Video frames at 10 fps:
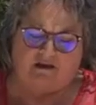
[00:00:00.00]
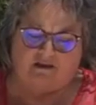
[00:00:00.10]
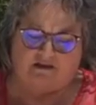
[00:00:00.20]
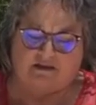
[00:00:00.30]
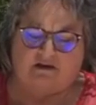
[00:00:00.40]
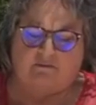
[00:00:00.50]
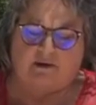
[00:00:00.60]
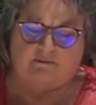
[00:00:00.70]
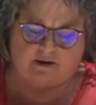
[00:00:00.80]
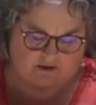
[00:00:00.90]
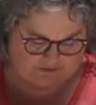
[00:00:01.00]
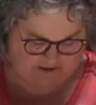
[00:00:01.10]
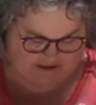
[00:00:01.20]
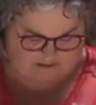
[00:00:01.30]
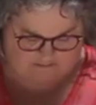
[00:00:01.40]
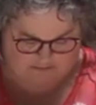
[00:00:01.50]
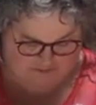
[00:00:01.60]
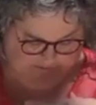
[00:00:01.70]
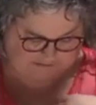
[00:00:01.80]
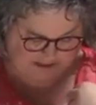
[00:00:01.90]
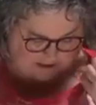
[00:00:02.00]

It's a little bit bigger than most